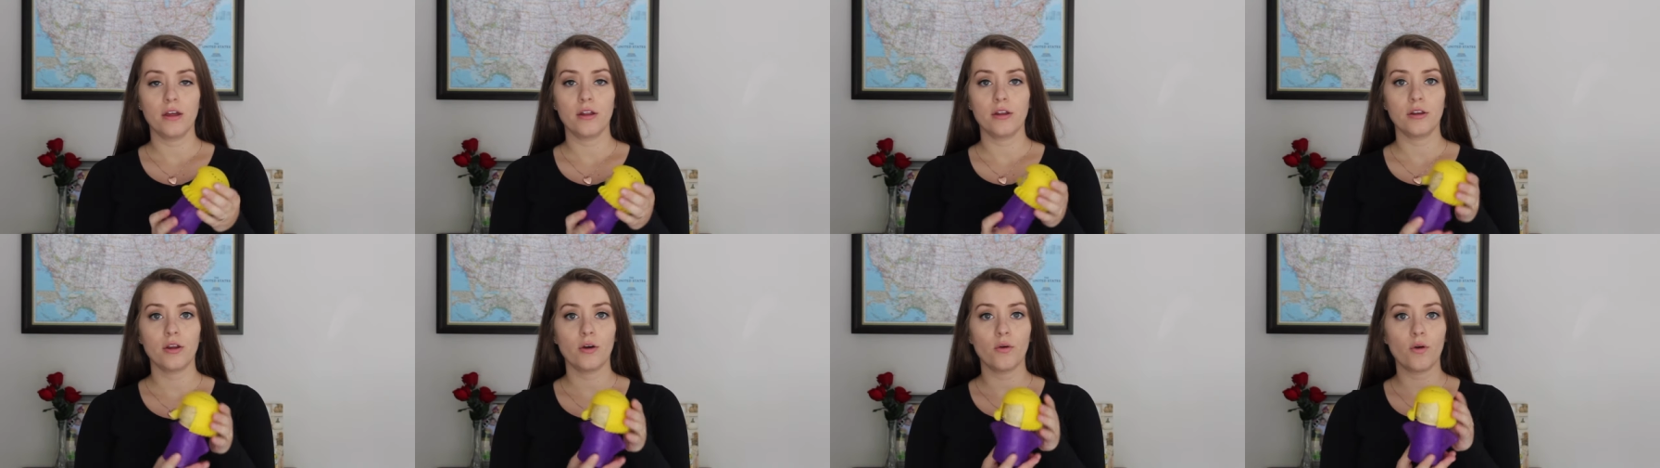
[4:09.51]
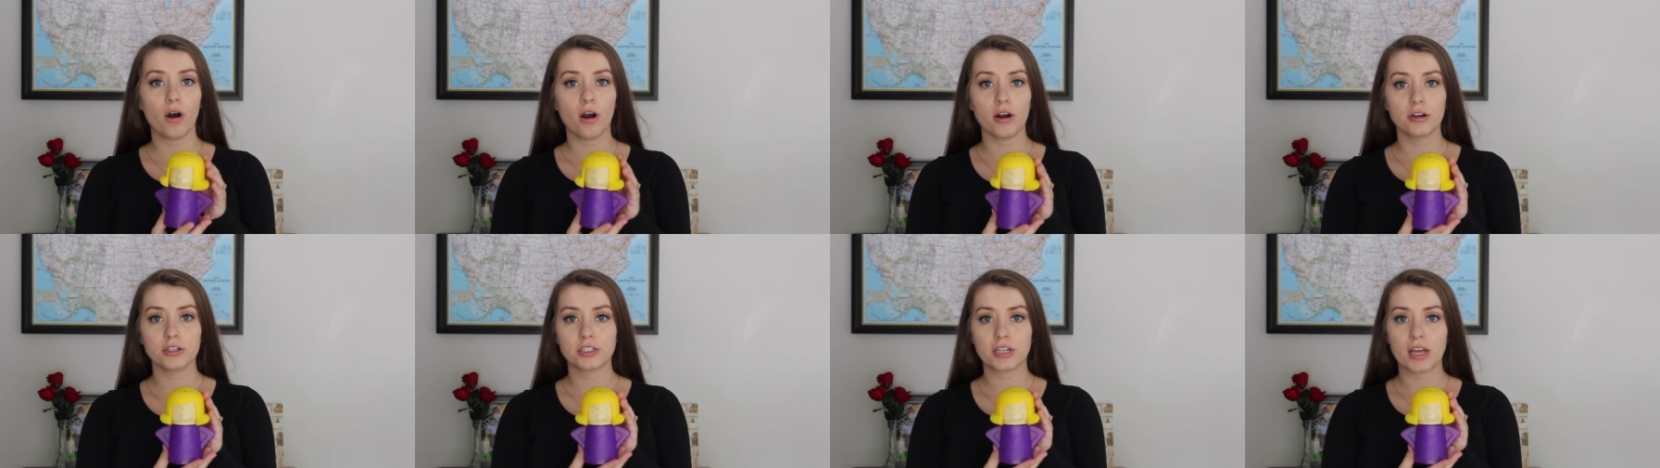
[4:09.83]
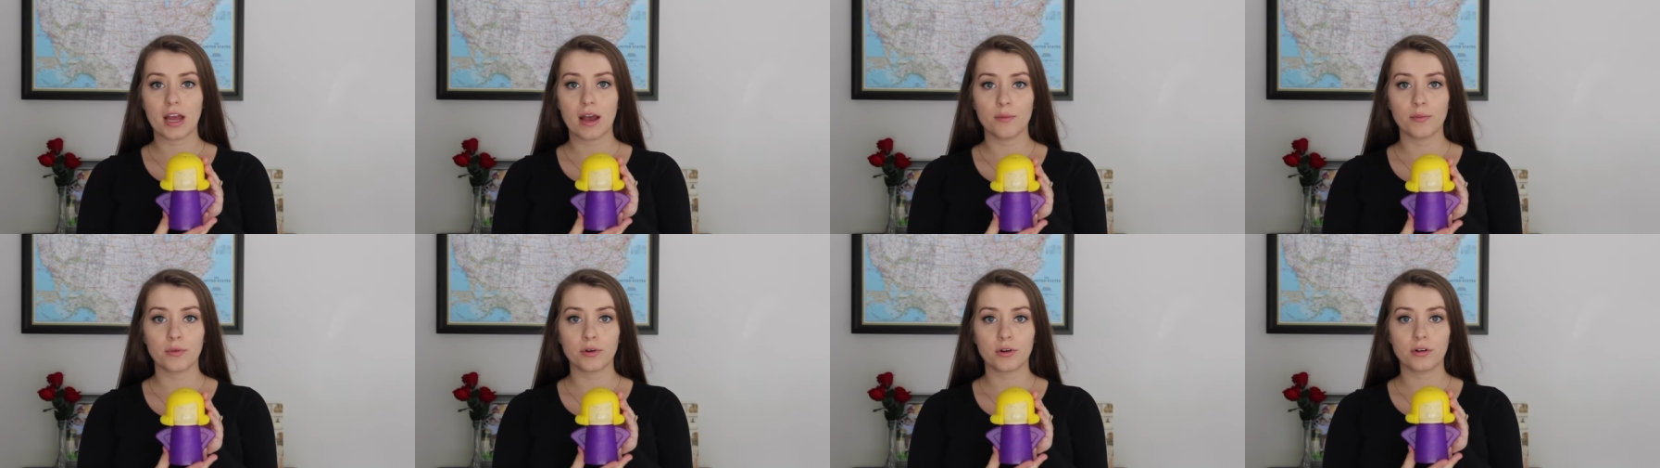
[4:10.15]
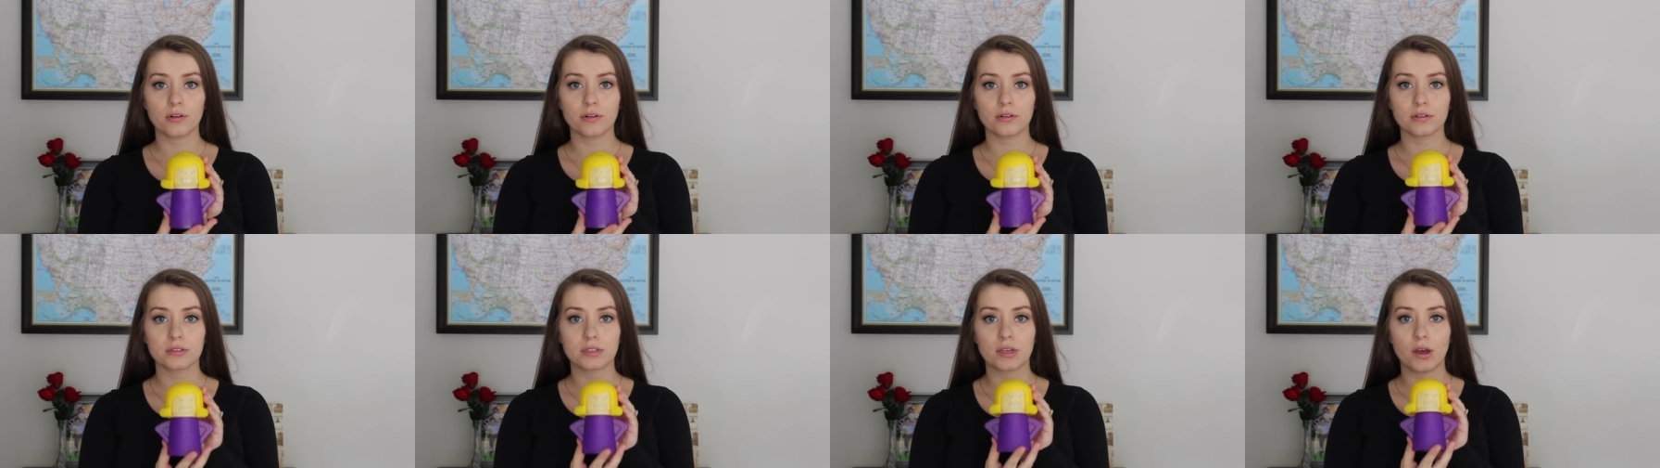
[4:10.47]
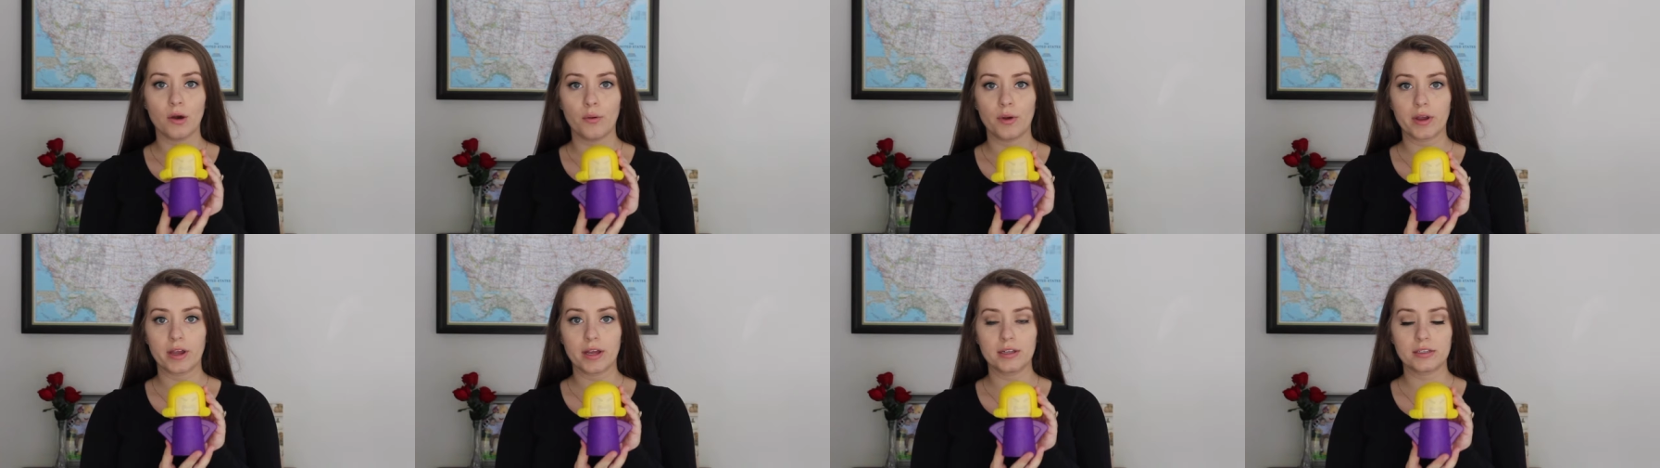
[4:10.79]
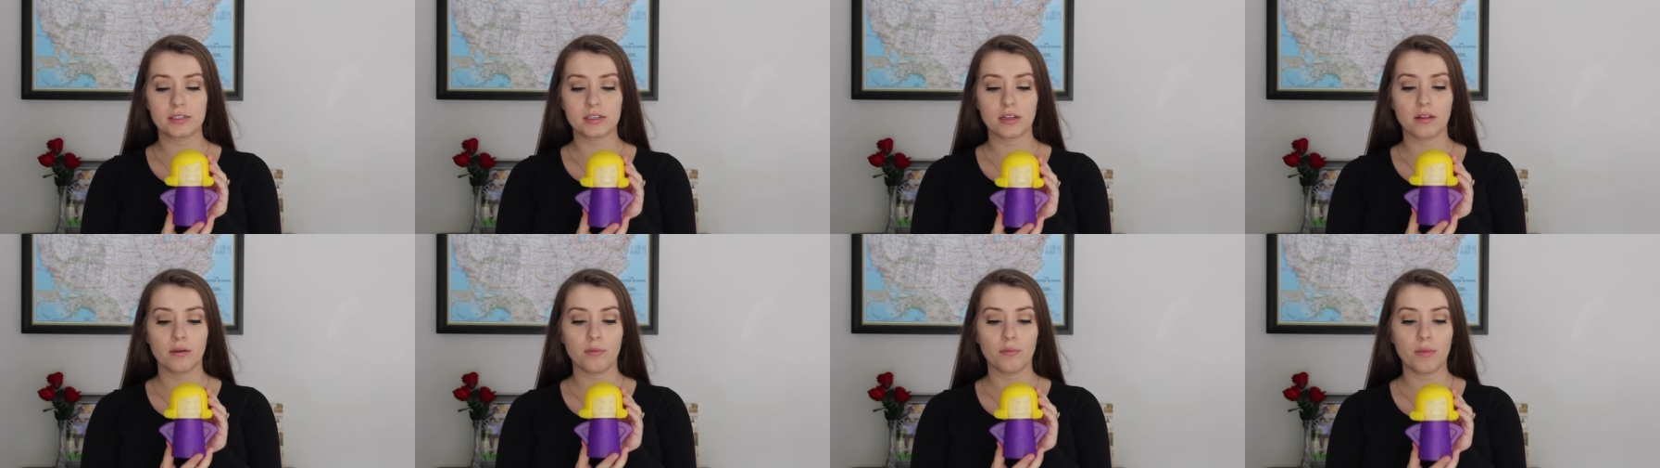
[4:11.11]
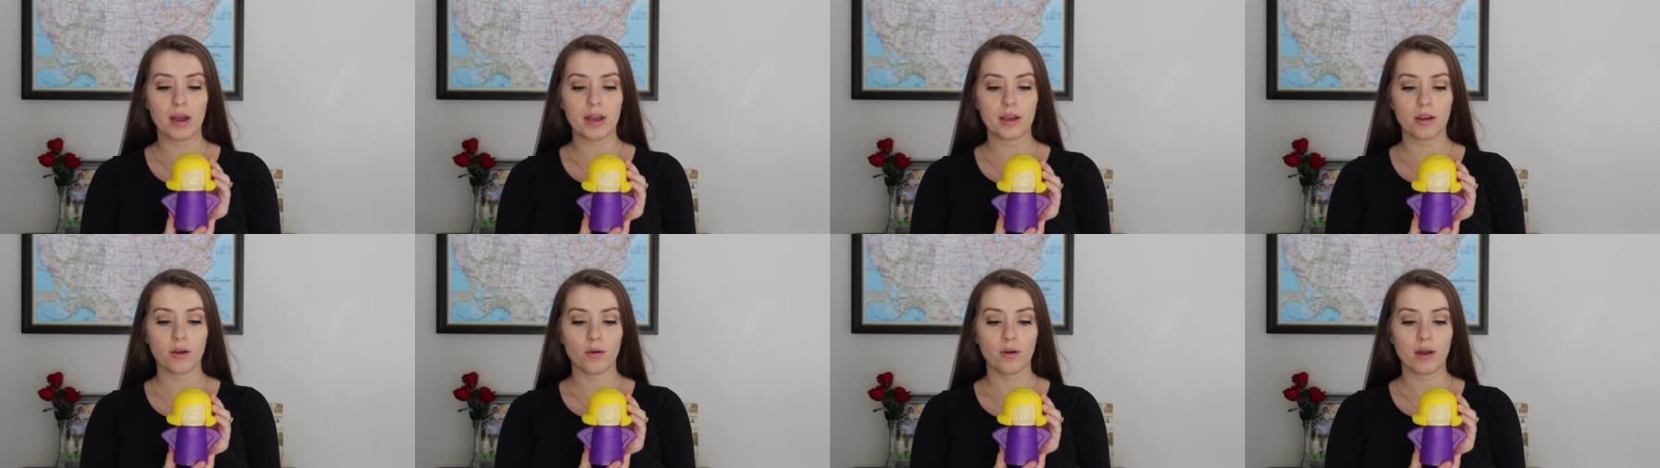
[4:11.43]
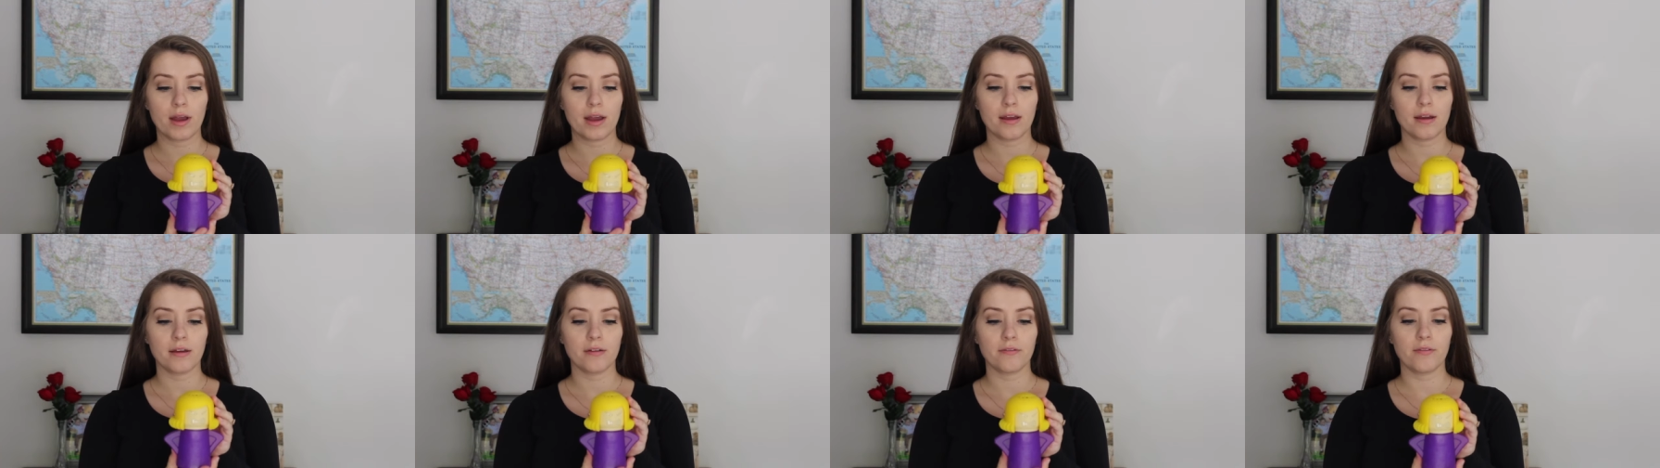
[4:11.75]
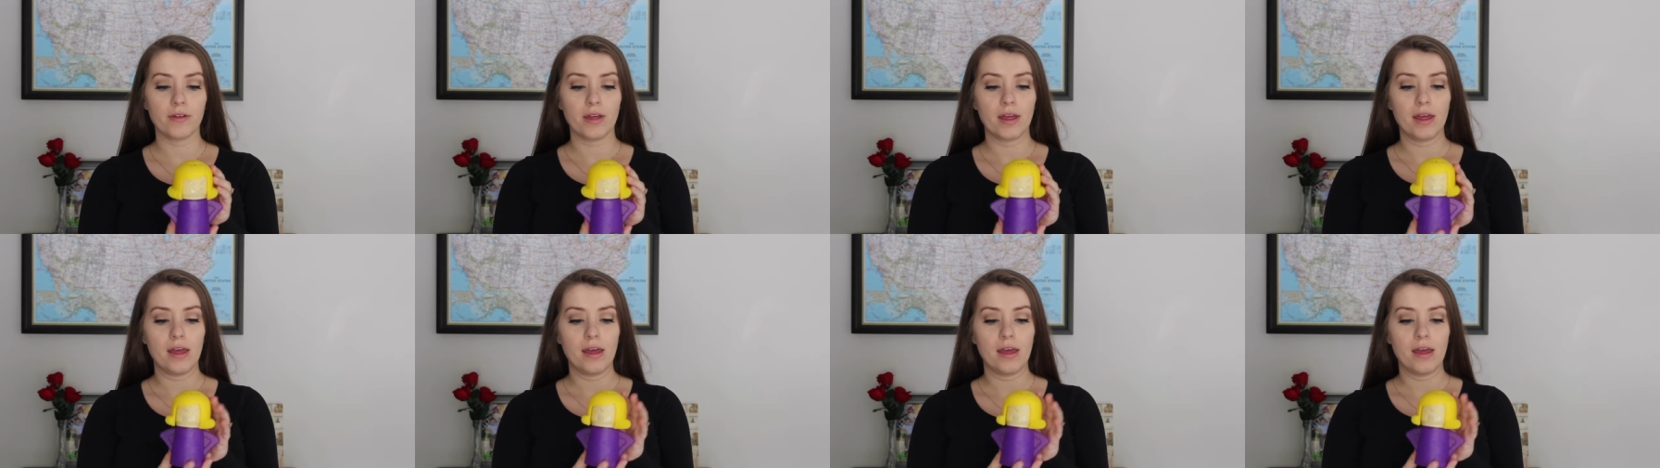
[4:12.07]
No harsh chemicals going into the microwave.